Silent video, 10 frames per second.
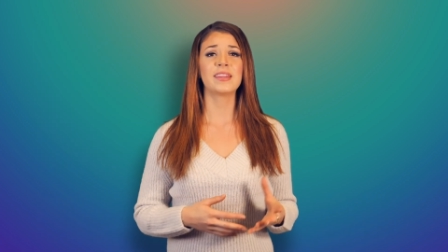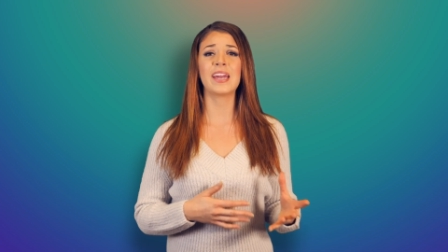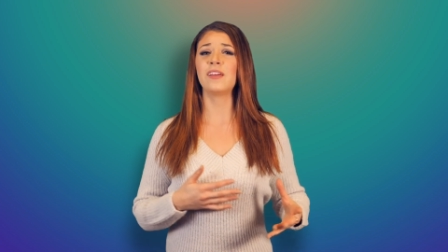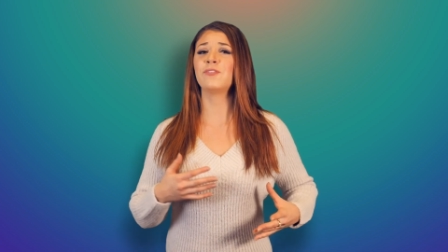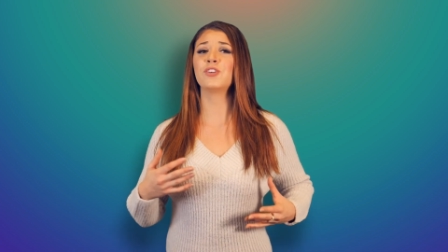
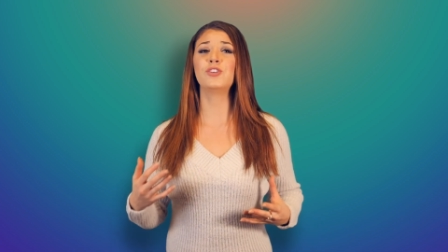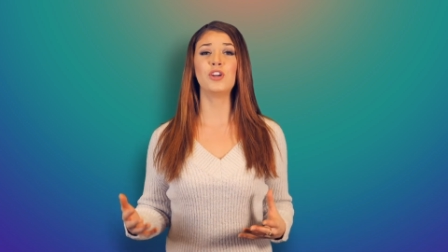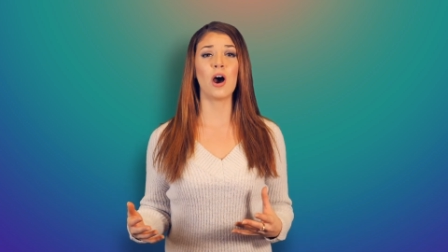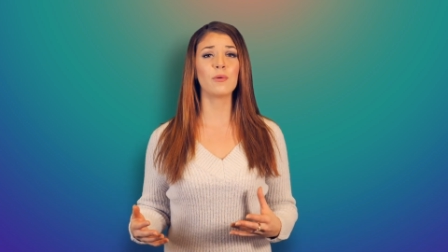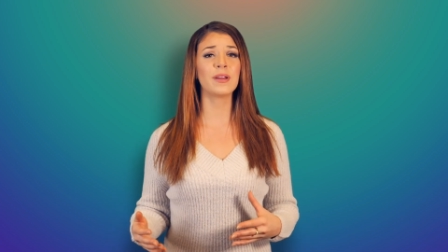that if you're
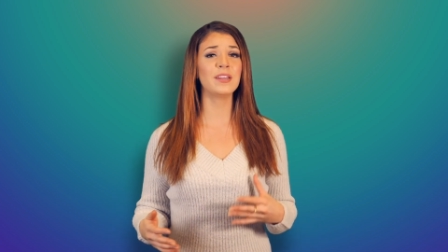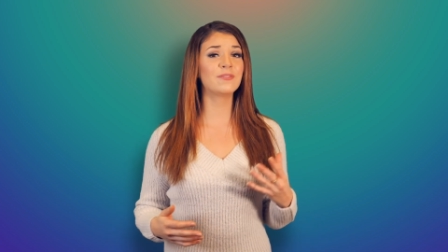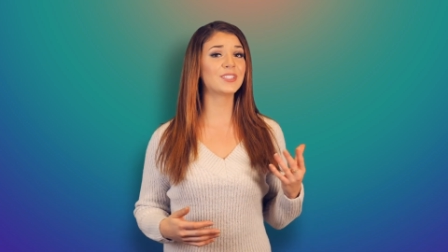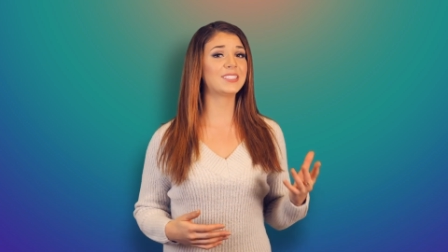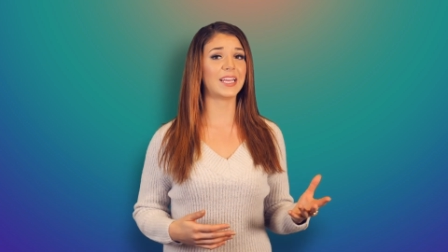not ready
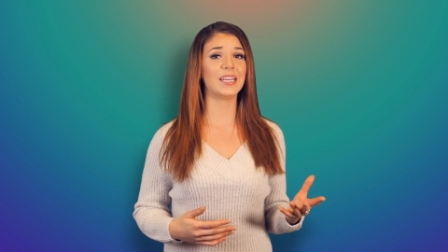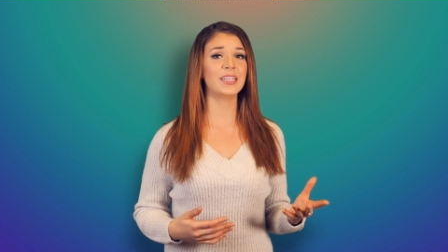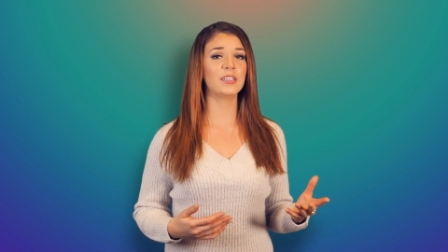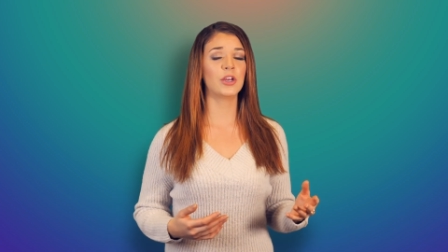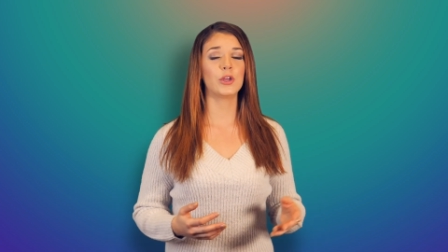for
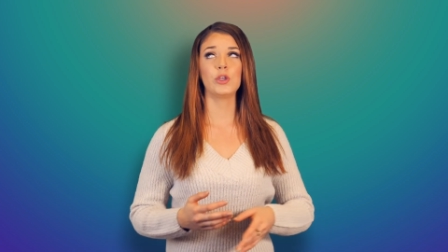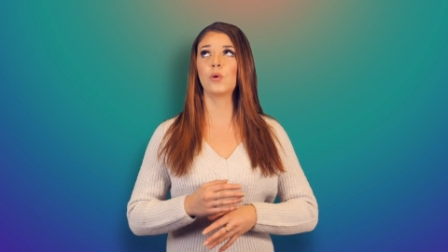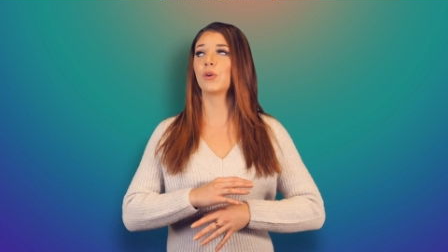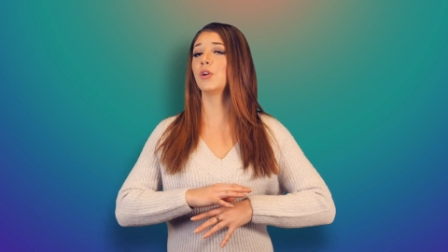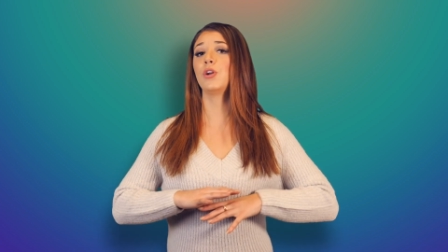dating,
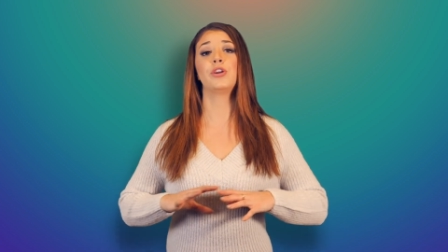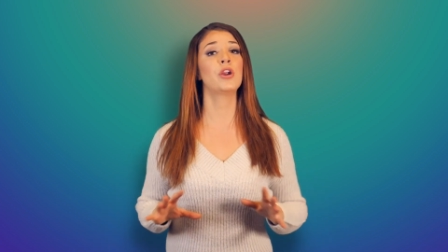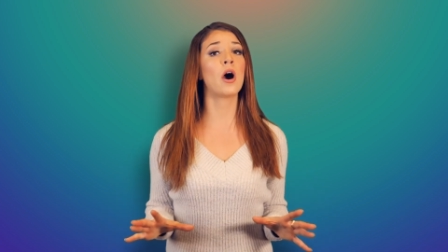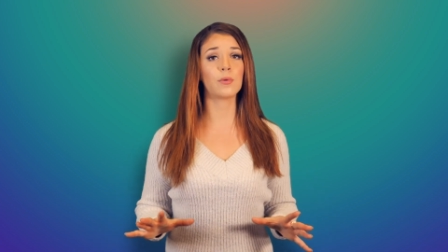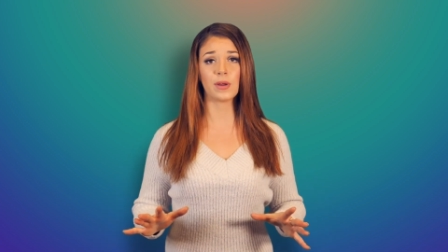you're
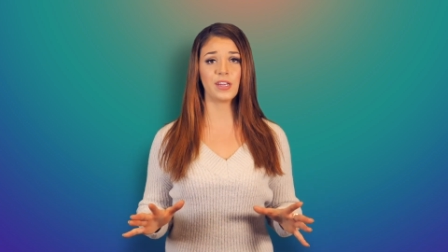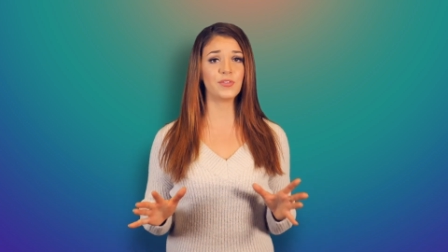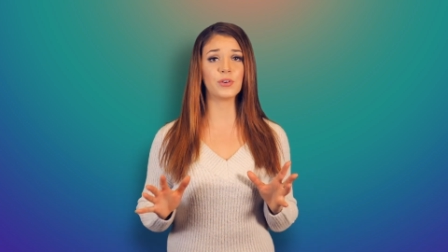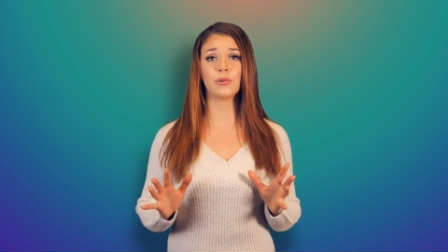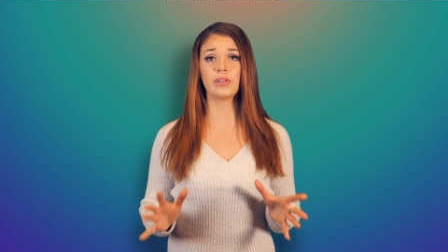not ready
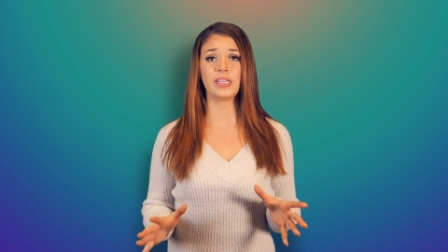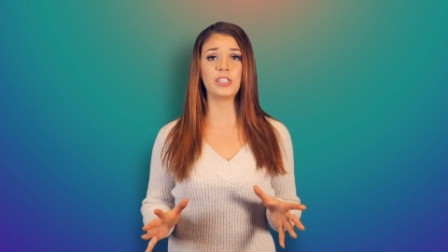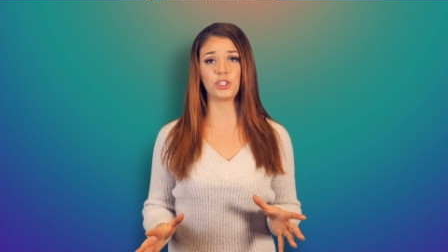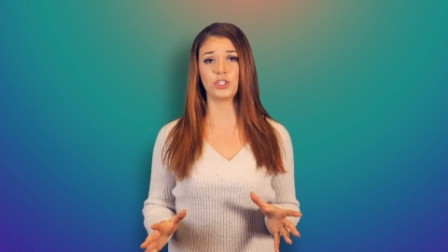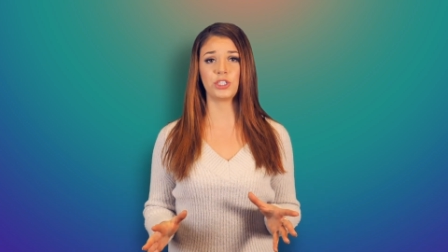for a
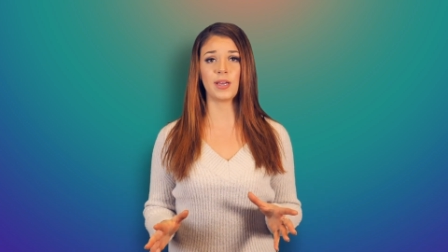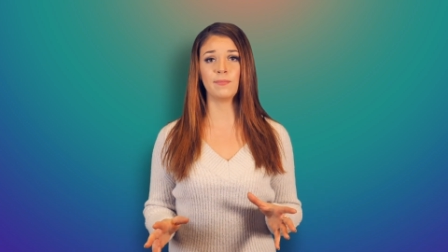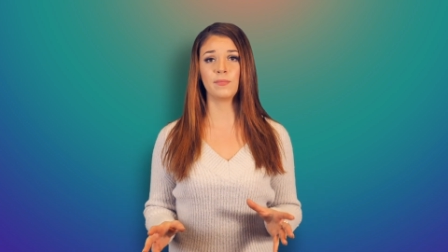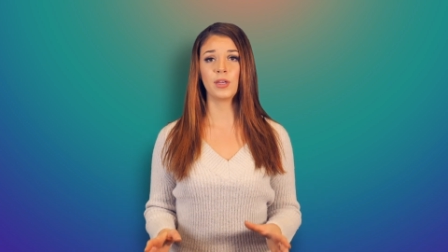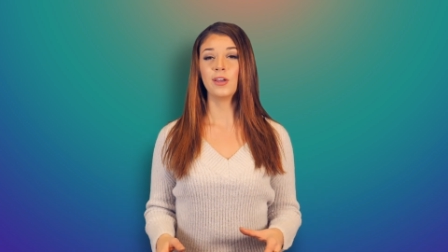
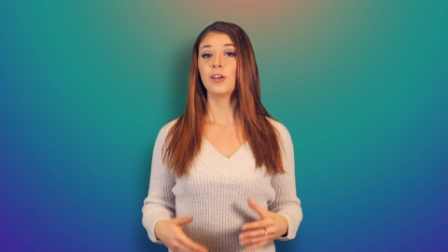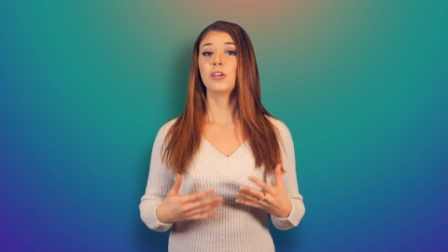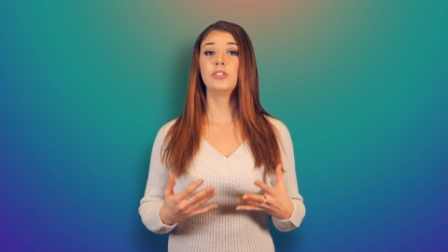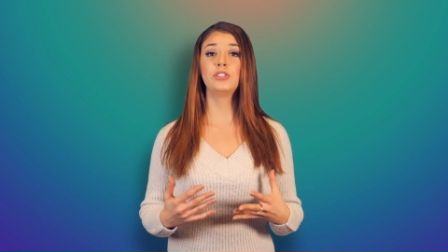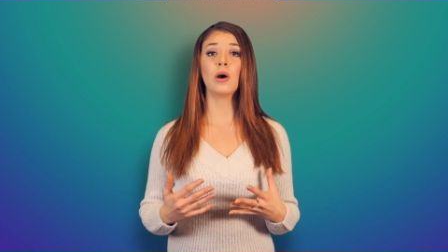relationship.
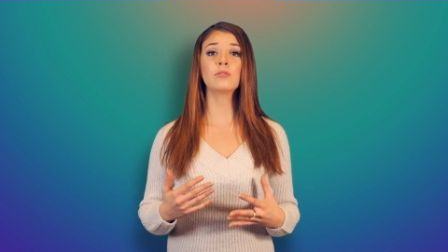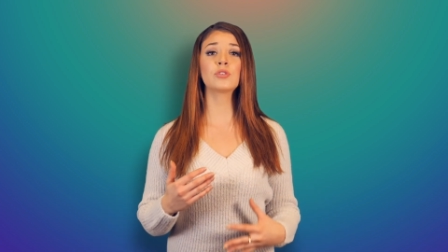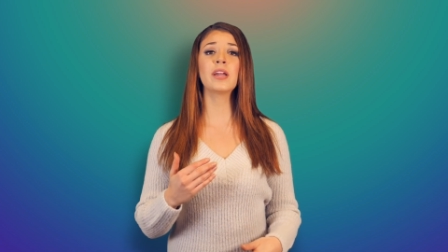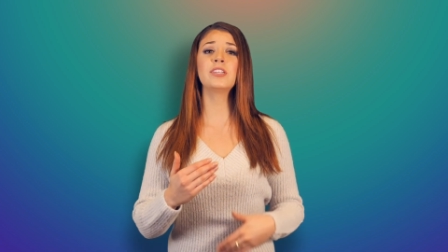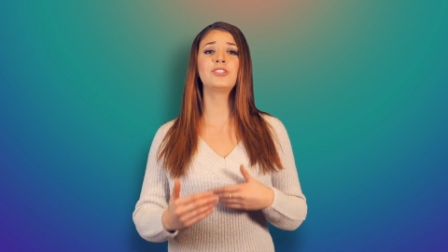Don't
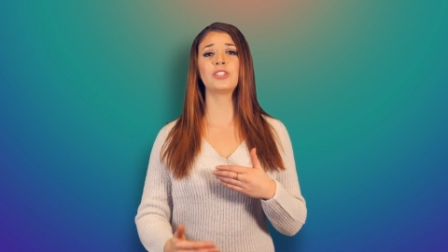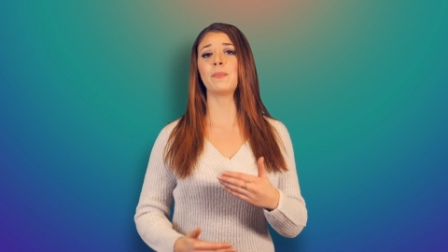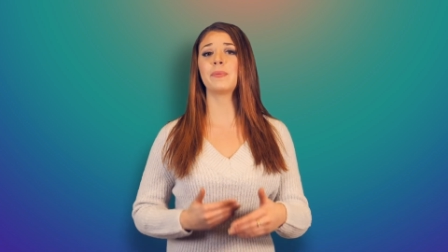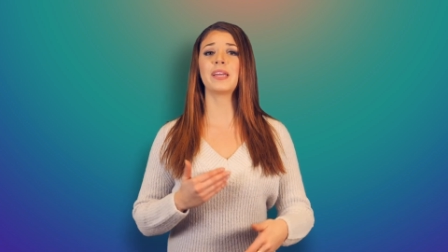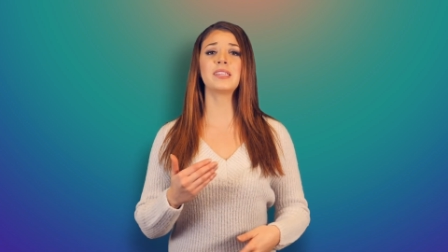try to
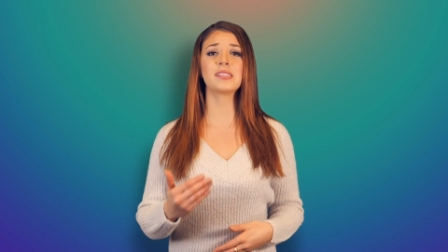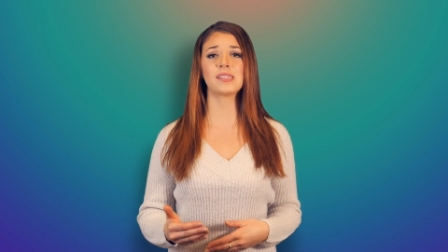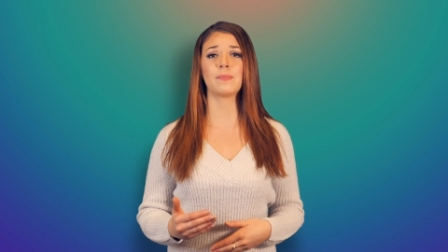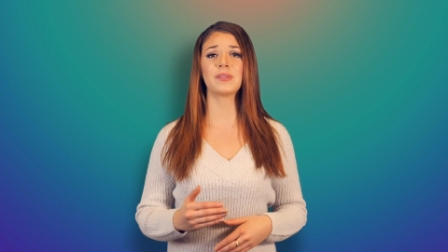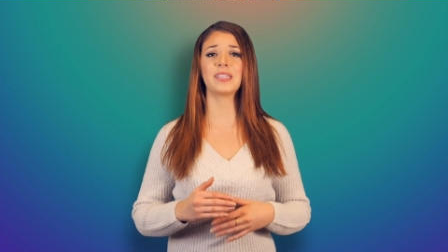jump into
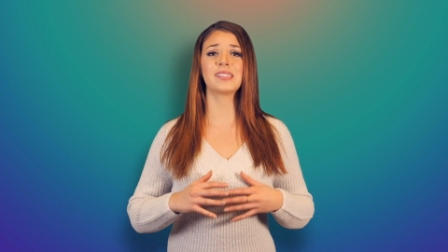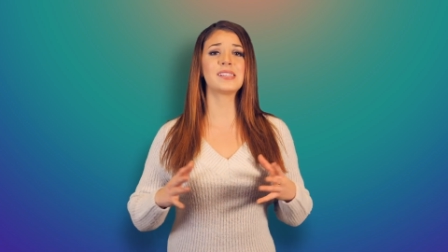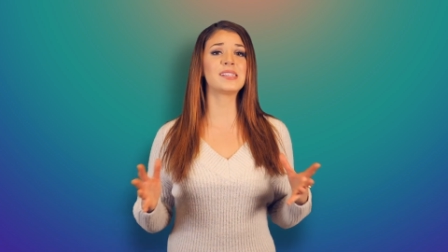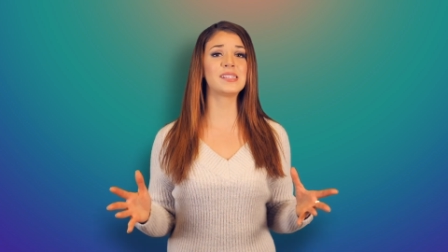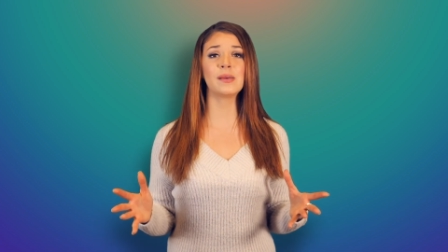something
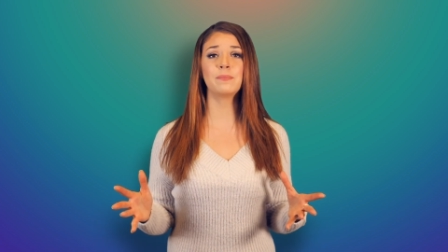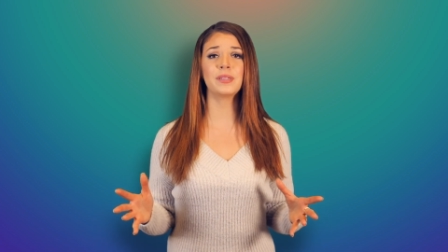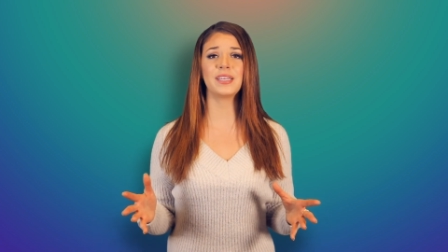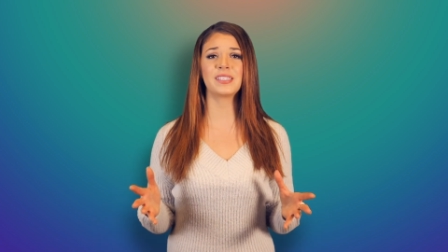simply